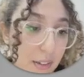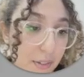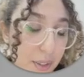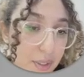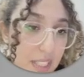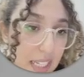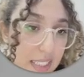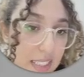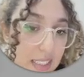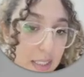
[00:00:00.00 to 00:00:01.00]
few
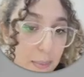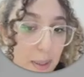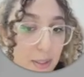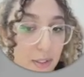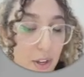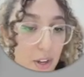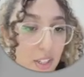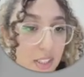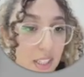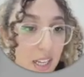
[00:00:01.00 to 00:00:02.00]
seconds, depends
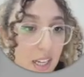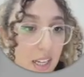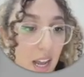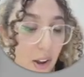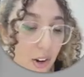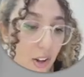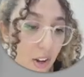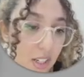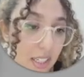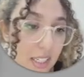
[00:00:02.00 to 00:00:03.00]
on uh, how
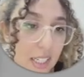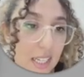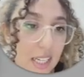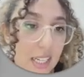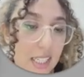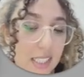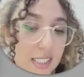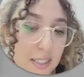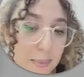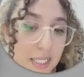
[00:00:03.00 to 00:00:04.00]
long uh, is
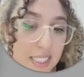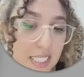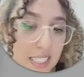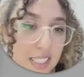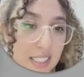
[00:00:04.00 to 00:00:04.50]
the meeting.